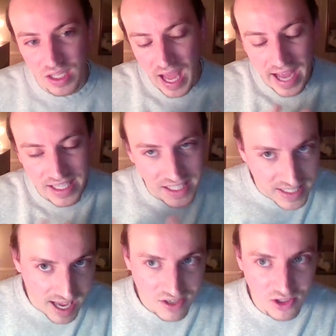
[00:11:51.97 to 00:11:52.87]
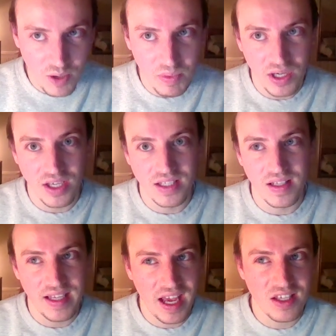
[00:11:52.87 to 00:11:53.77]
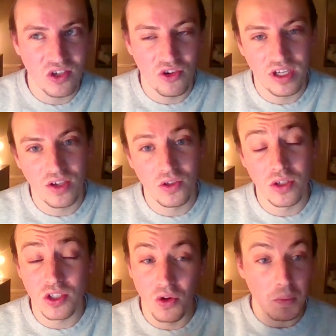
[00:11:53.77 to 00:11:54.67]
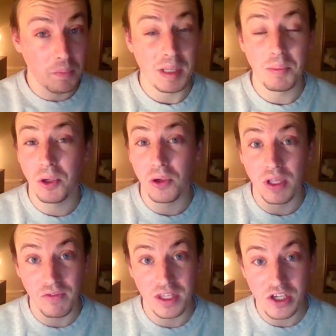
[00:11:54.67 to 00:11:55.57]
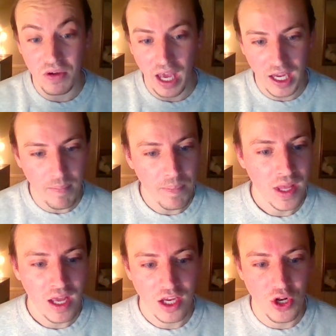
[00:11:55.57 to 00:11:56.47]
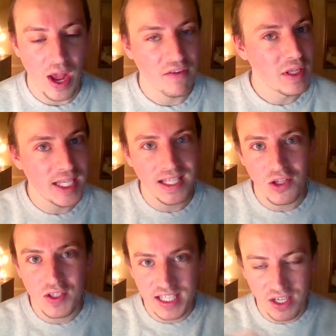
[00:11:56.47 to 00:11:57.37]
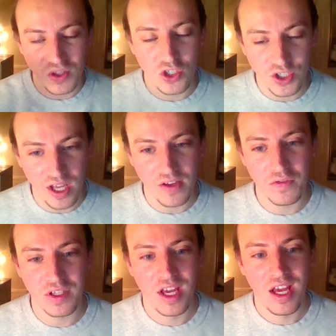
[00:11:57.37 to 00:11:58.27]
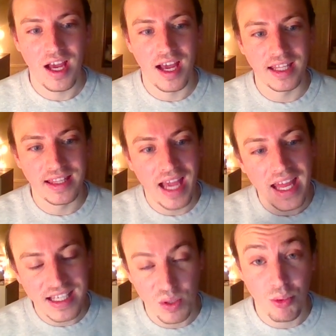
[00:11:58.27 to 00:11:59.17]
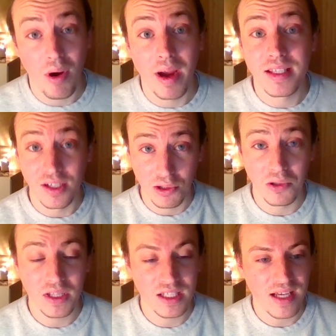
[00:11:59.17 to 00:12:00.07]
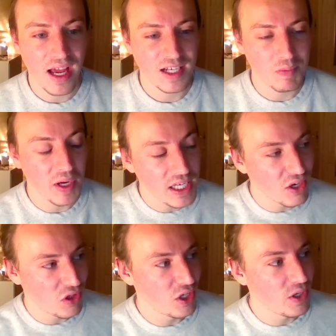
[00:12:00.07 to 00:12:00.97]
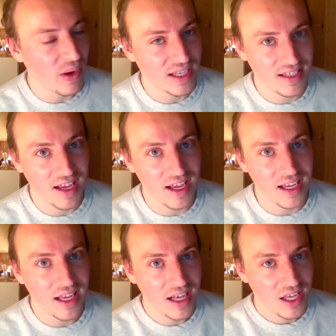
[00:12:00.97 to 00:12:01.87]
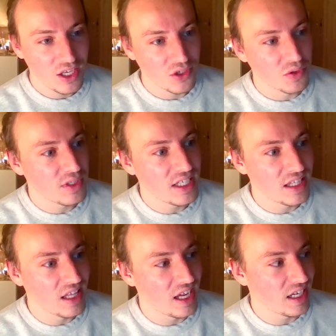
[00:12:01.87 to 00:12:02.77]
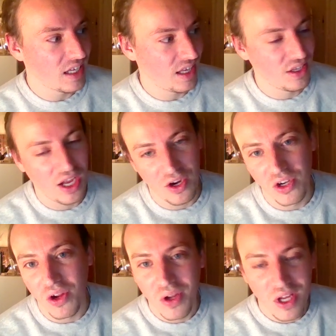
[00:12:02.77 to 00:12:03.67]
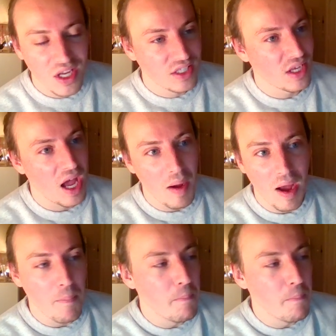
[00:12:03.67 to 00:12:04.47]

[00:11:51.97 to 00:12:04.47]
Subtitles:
adding the tax on, because the tax is already included. So people who live in the UK, you know, everything that you see on the shelves, that is the price including the tax. But here in the USA, you'll see like I don't know, so a